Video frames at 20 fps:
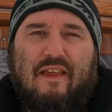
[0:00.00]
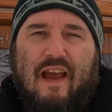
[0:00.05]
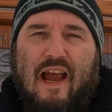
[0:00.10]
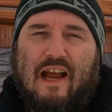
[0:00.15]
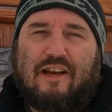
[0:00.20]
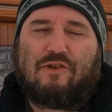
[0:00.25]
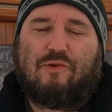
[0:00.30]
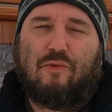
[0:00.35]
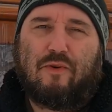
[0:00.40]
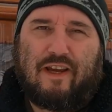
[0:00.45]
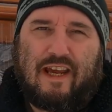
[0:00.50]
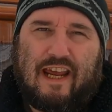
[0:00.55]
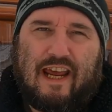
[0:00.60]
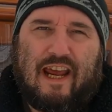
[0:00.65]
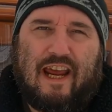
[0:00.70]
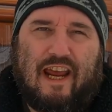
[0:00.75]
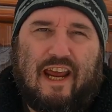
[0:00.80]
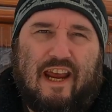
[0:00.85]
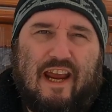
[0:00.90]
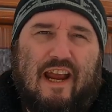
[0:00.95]
The actual
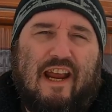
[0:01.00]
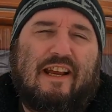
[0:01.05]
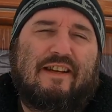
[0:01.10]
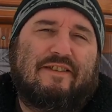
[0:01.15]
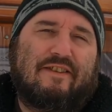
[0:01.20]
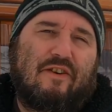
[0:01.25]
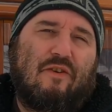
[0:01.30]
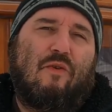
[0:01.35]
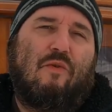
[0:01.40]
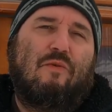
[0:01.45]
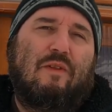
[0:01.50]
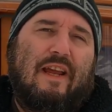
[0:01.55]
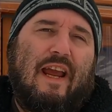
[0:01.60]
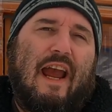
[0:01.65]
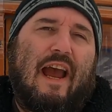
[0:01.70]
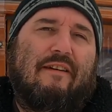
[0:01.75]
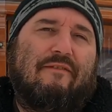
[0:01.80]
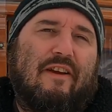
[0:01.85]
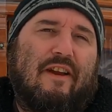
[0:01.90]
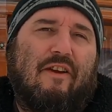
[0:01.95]
key is
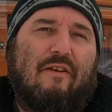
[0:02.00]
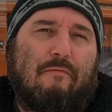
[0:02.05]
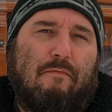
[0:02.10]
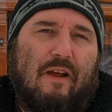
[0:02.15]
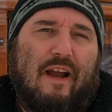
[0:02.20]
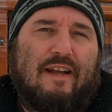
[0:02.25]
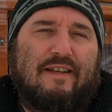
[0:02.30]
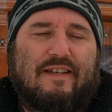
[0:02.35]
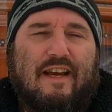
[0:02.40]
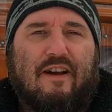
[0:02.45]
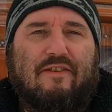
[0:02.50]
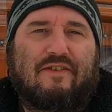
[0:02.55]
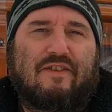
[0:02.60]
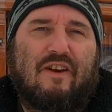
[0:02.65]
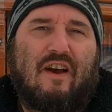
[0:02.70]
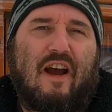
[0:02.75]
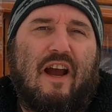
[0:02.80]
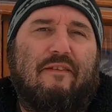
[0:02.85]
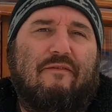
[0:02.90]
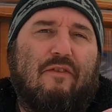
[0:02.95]
only having your plants
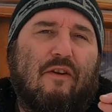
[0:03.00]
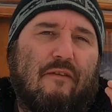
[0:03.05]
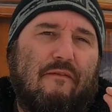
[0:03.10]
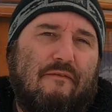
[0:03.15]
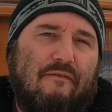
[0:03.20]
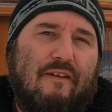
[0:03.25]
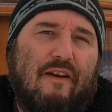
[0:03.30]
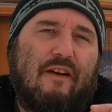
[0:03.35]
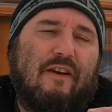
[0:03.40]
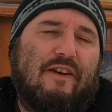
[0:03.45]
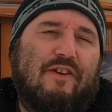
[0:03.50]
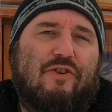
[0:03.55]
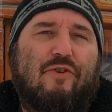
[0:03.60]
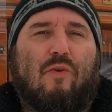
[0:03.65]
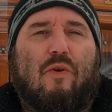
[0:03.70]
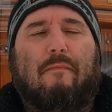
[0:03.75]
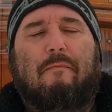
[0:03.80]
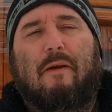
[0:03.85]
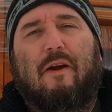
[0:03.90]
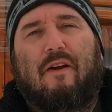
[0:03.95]
outside for a very
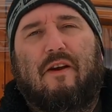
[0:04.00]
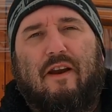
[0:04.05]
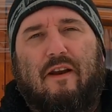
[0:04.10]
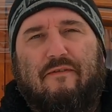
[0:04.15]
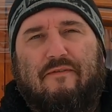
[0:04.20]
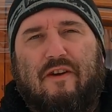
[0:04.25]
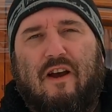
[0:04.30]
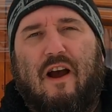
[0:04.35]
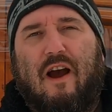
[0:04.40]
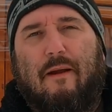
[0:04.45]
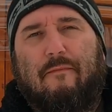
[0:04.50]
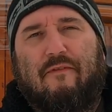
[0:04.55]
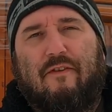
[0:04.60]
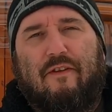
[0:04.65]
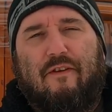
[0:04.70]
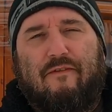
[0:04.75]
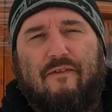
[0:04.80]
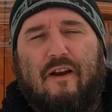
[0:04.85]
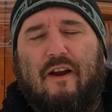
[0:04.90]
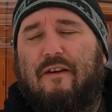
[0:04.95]
short period of time
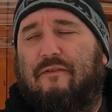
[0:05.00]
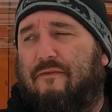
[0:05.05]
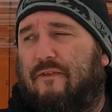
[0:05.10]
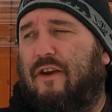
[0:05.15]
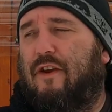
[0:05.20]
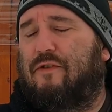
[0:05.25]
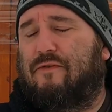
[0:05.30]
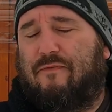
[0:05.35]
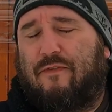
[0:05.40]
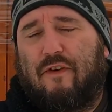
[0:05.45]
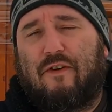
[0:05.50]
for the